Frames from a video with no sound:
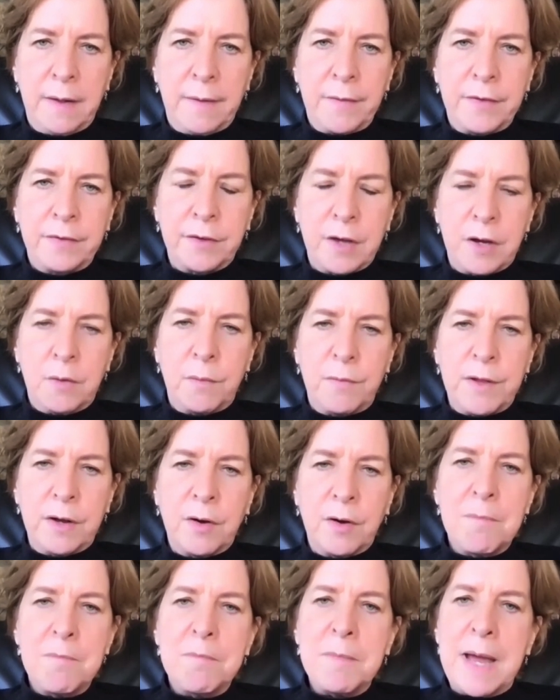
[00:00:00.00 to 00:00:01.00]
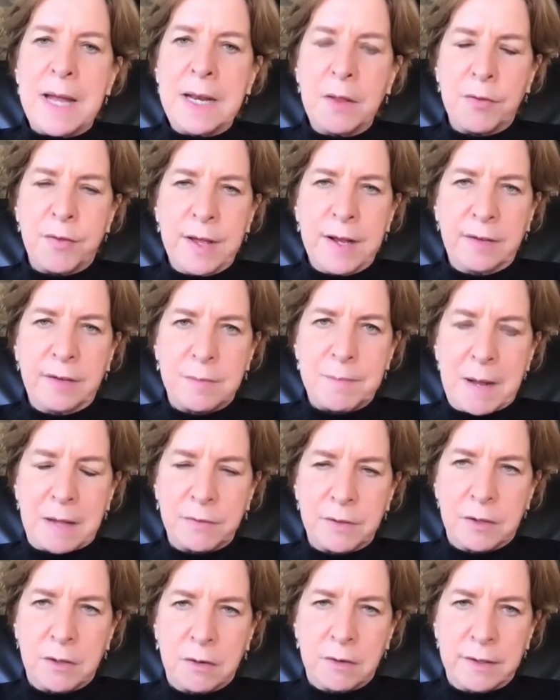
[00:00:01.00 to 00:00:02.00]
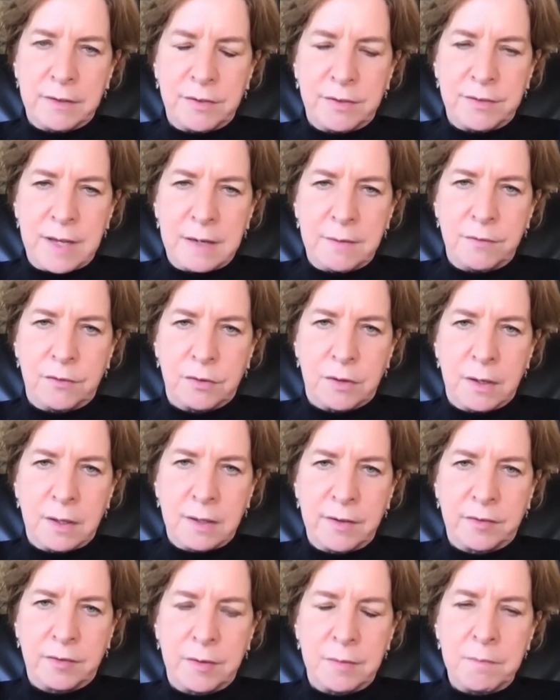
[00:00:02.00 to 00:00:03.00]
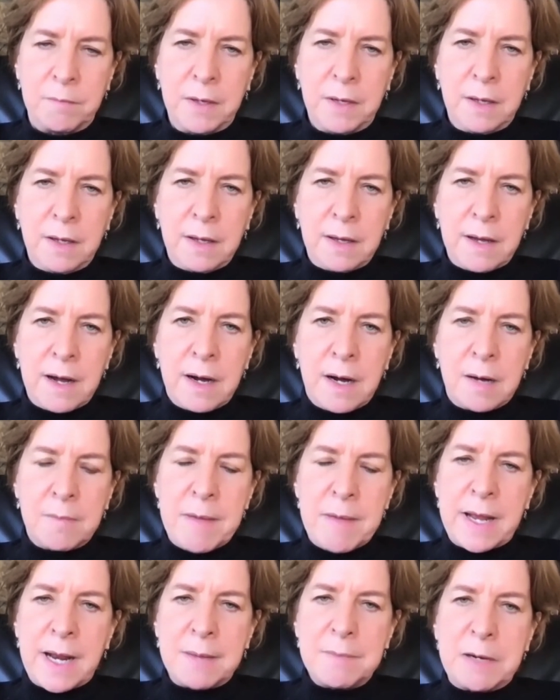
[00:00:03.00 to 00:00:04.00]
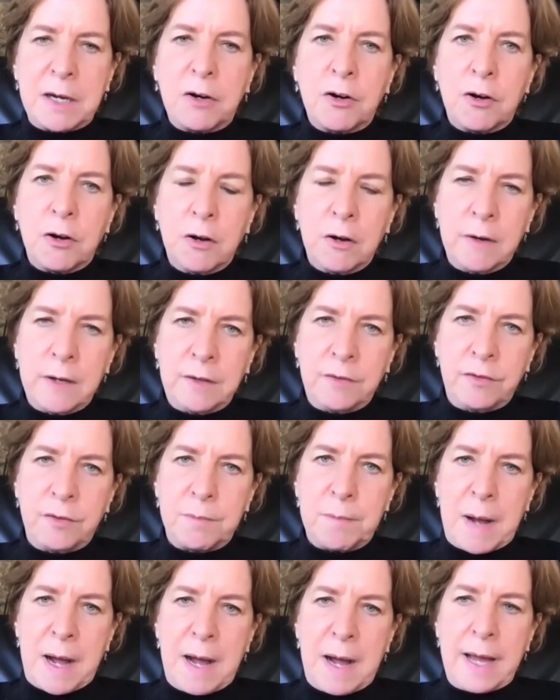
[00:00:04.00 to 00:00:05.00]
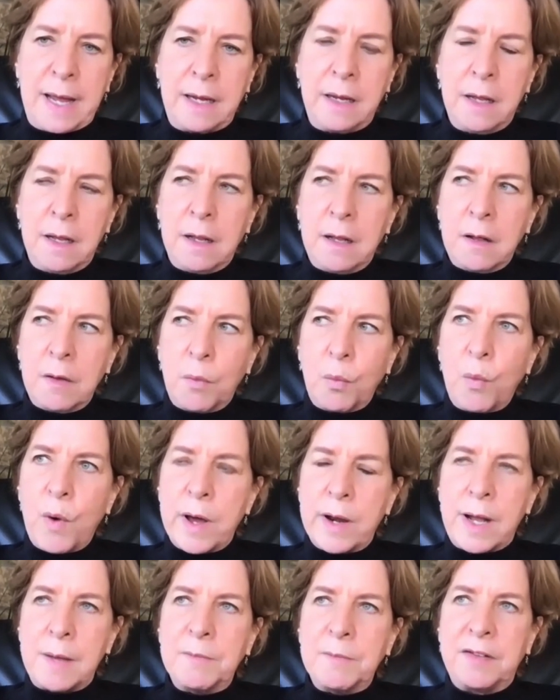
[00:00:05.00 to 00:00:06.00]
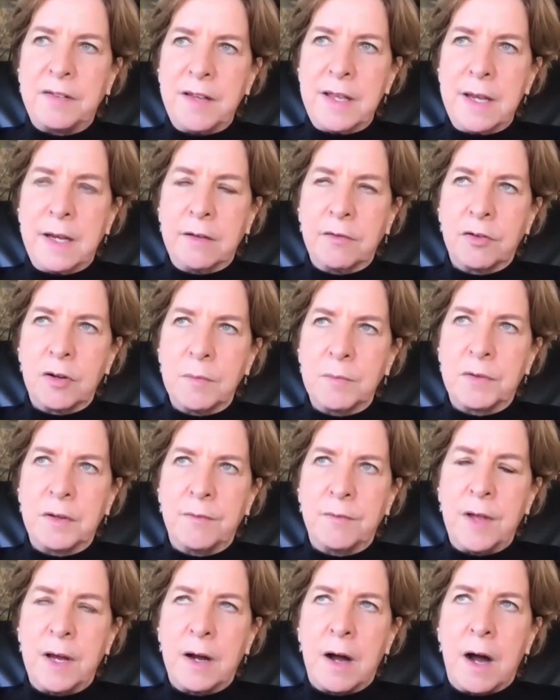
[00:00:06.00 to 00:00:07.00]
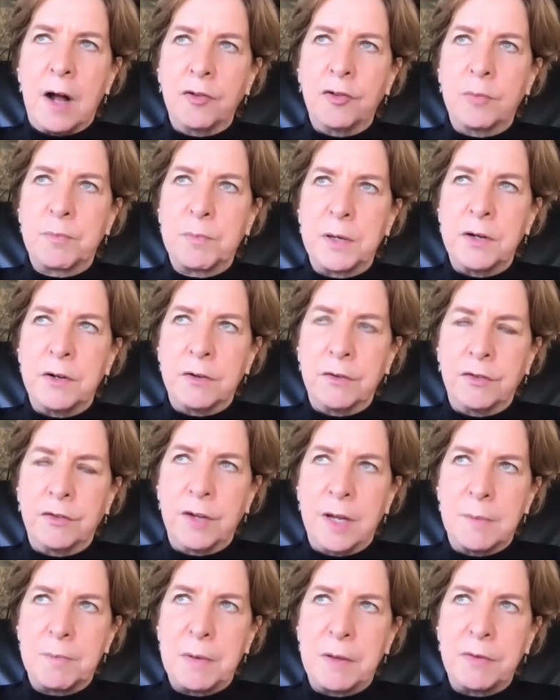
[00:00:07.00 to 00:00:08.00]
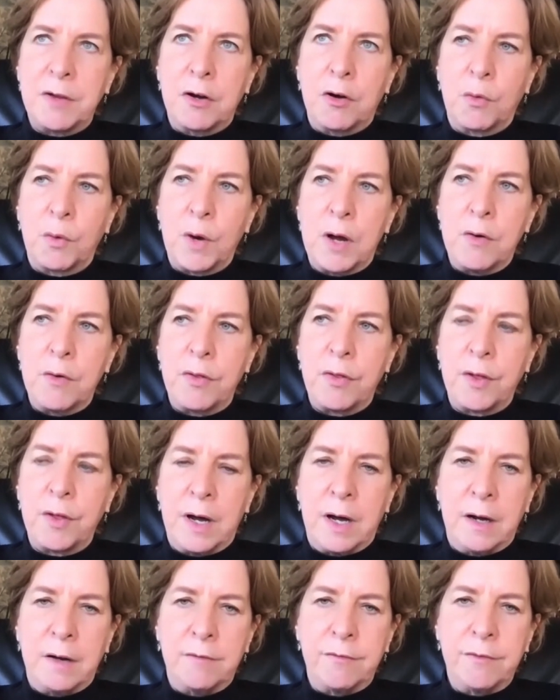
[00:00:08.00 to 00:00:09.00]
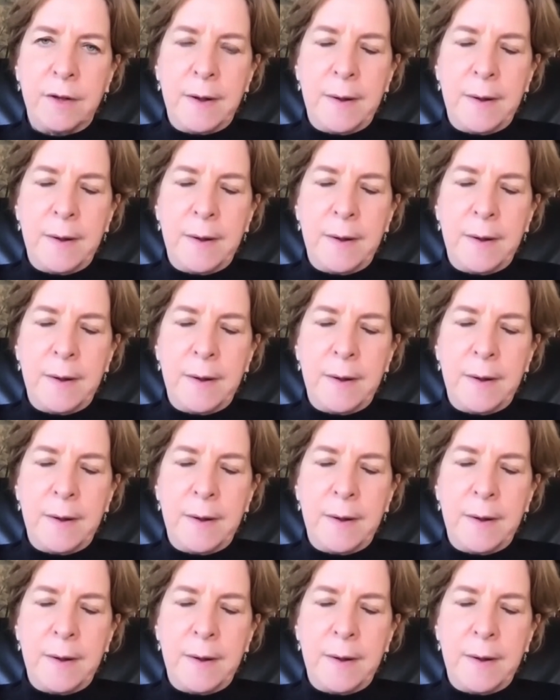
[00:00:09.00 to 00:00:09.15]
So there are many things about the current state of journalism, and I'm encouraged by what I'm seeing in terms of the entrepreneurship and the growth of